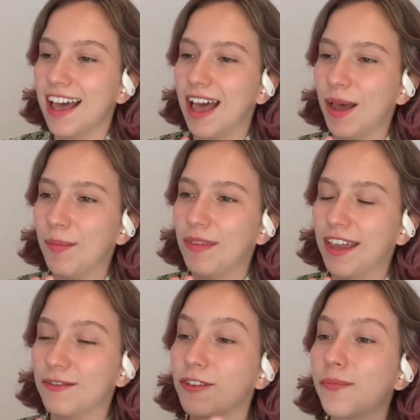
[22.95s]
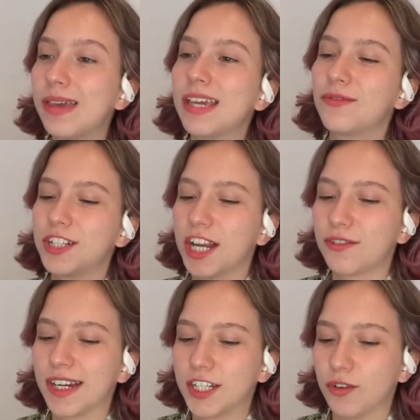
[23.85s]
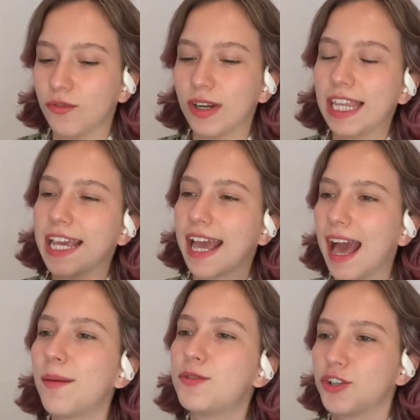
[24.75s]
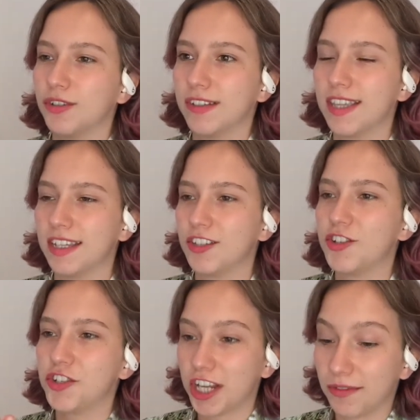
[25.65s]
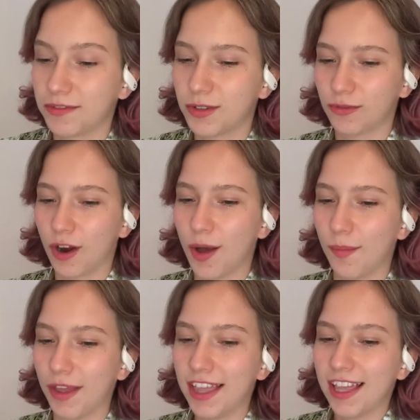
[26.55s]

And for me, regeneration really captures this shift from